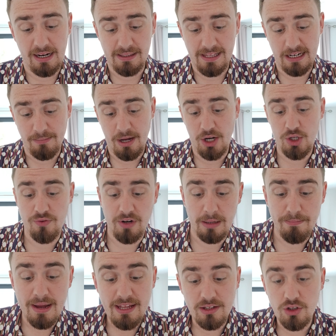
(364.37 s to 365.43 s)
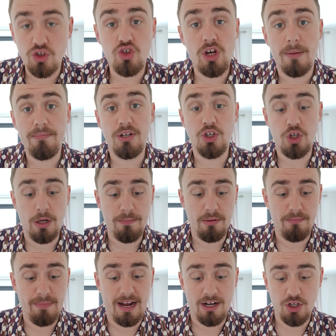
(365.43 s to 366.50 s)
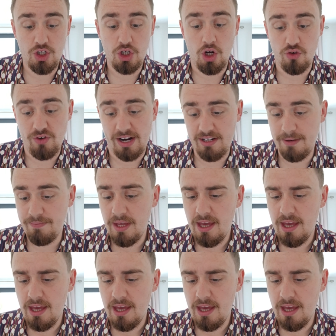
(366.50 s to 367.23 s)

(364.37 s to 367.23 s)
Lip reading: ladder match for a men's championship match contract.